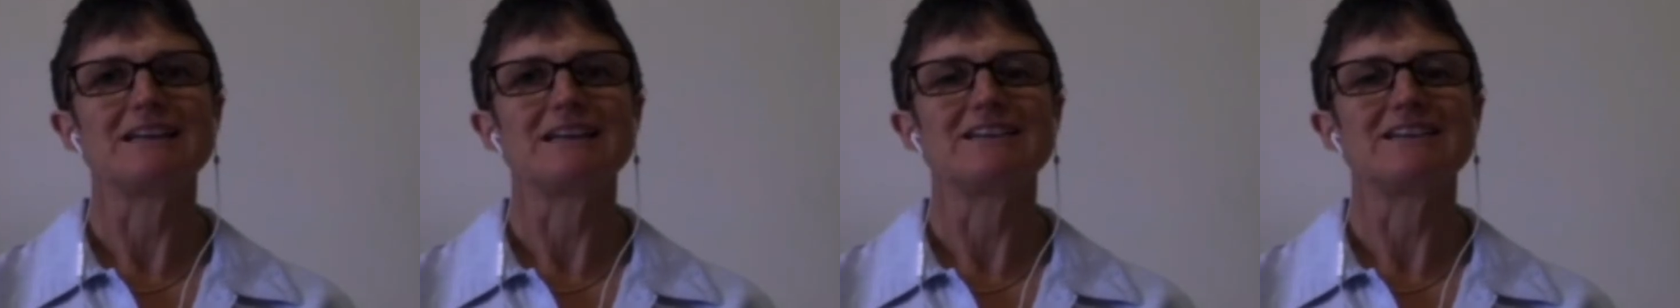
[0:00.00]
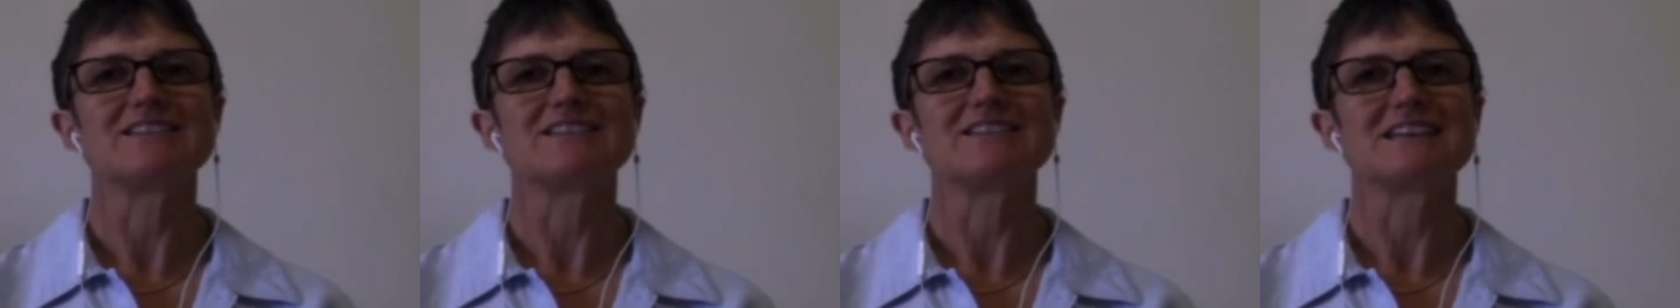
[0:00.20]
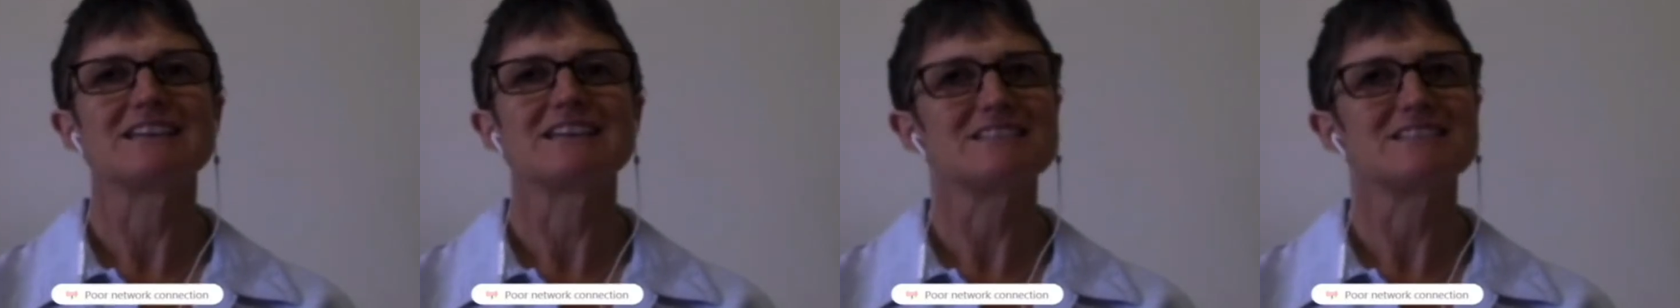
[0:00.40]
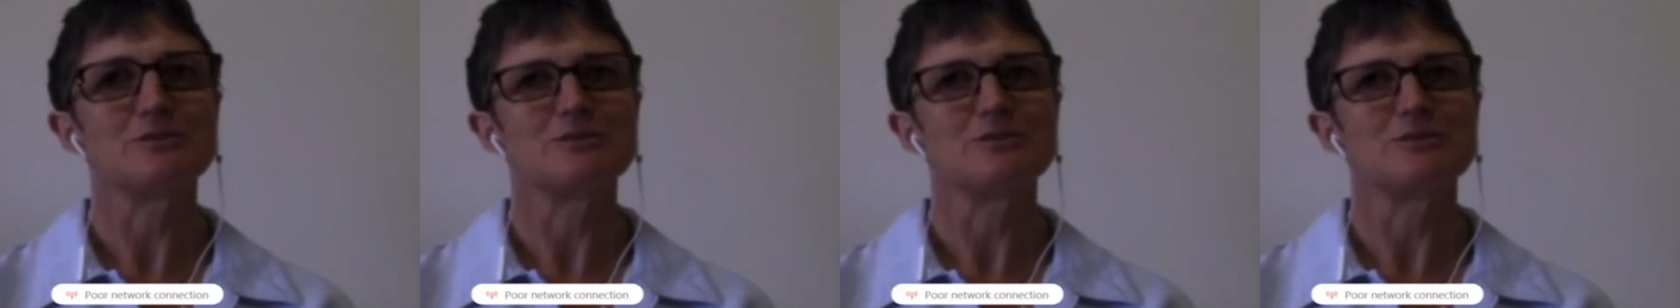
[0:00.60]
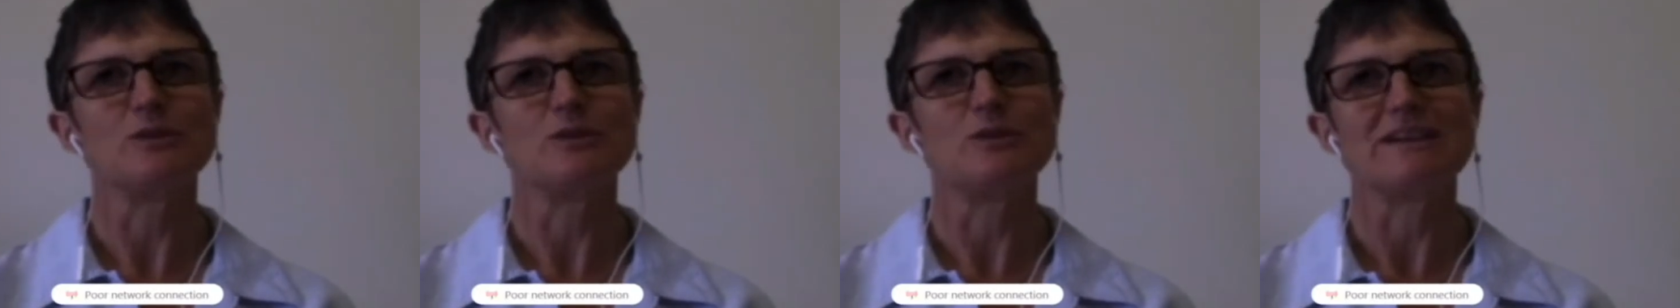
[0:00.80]
and they
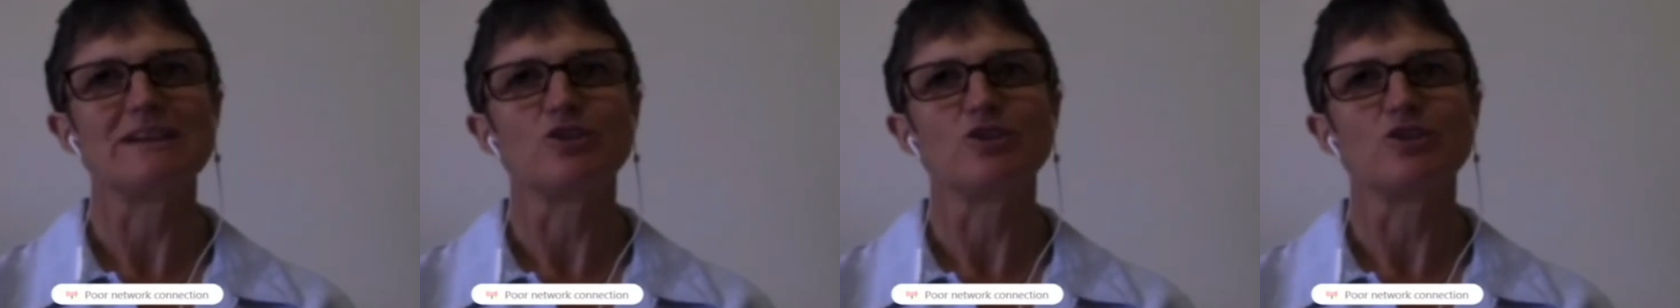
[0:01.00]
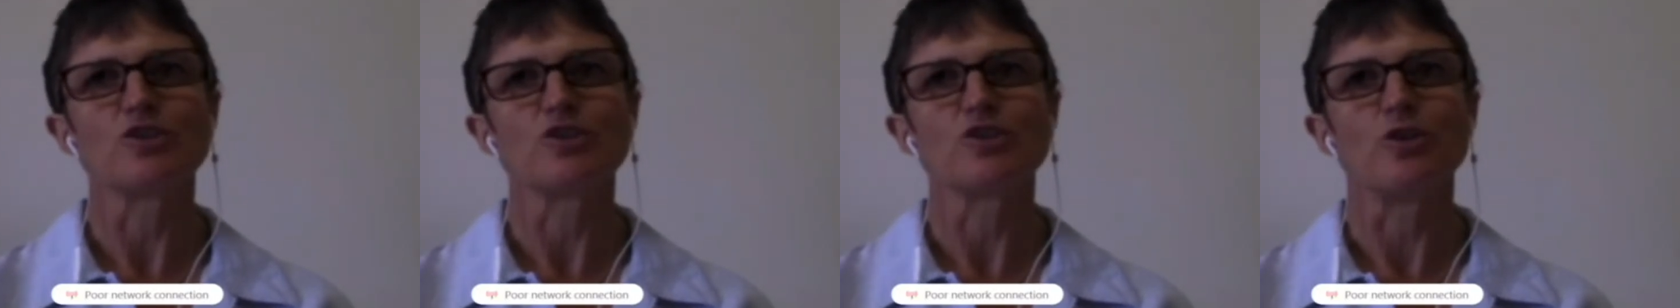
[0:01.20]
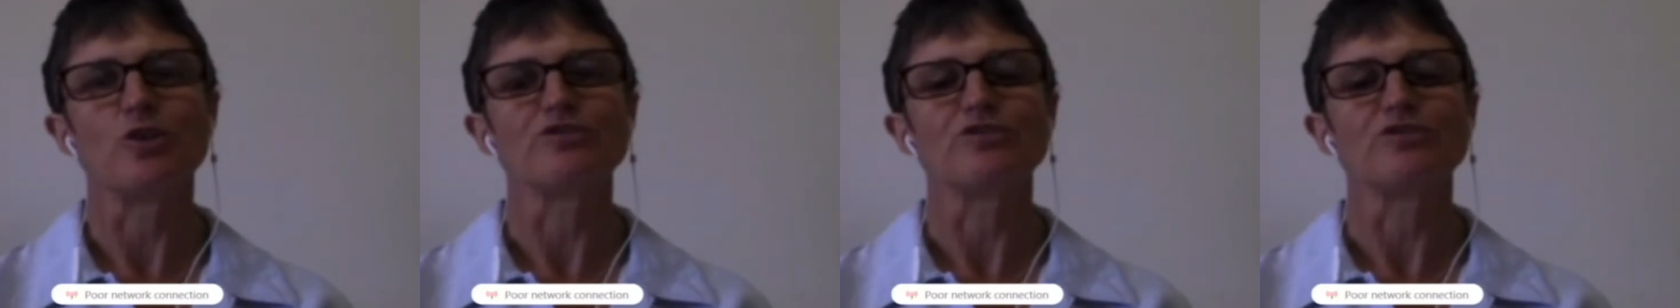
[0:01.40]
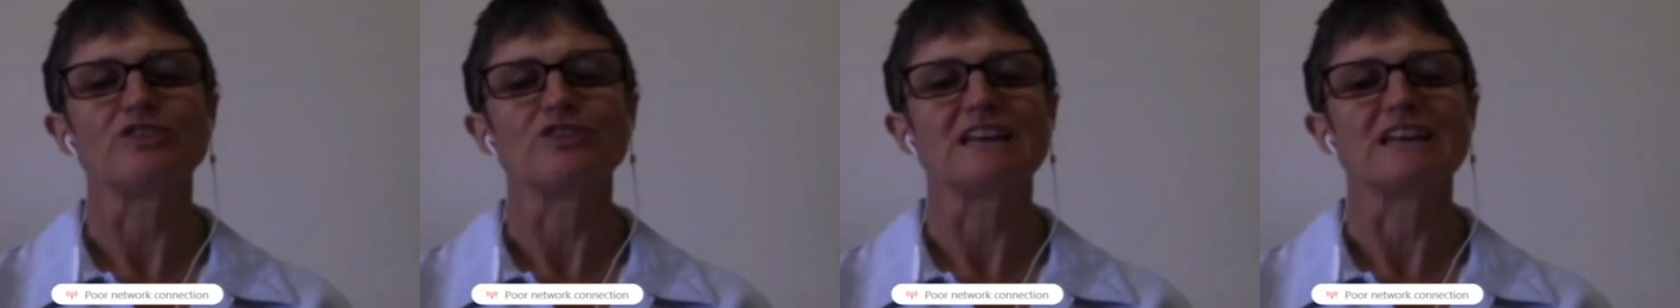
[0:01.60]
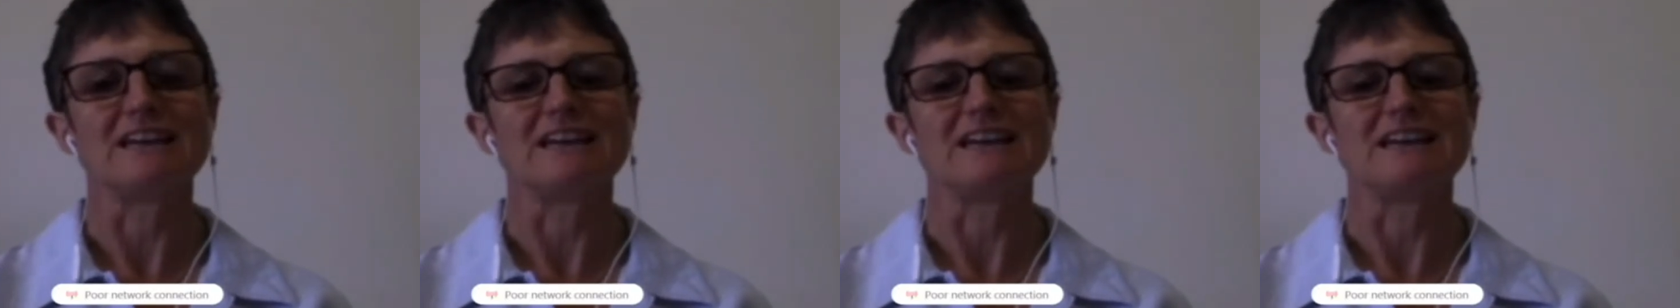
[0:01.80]
still have not offered
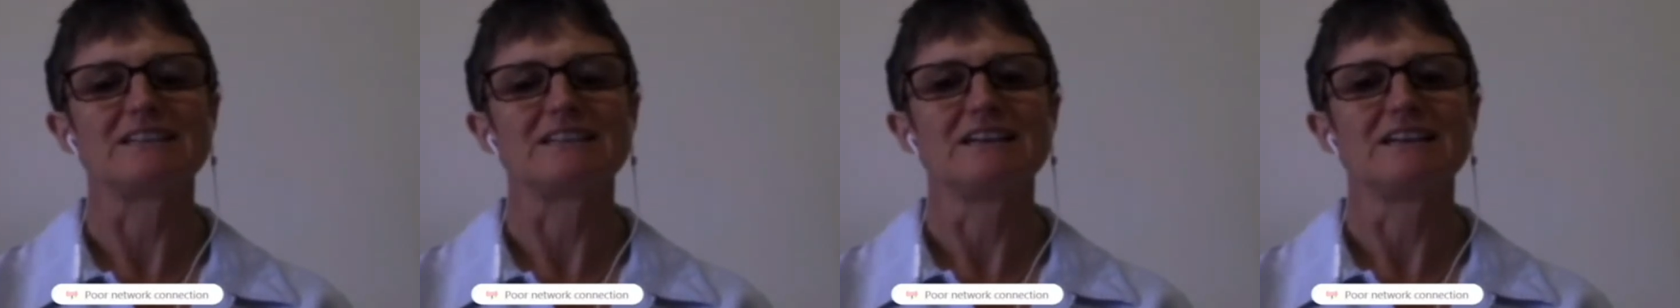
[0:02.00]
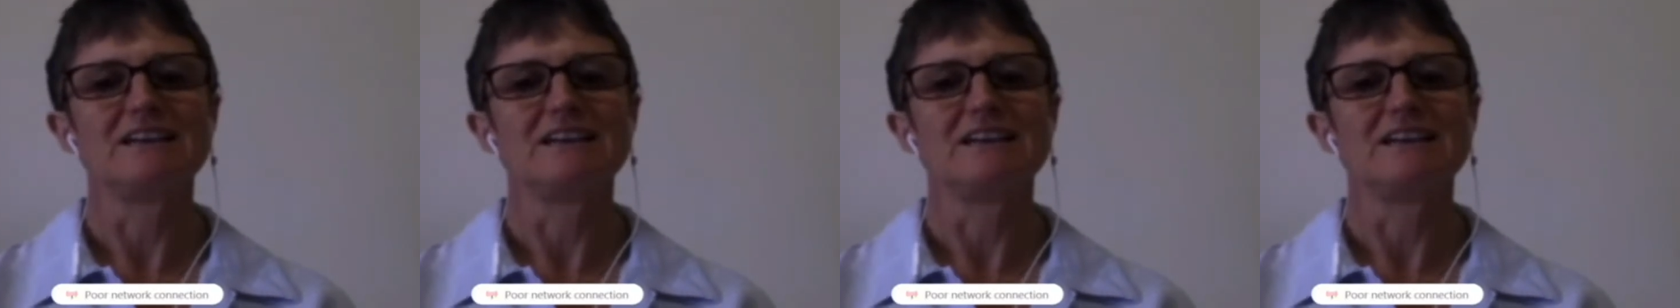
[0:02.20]
that.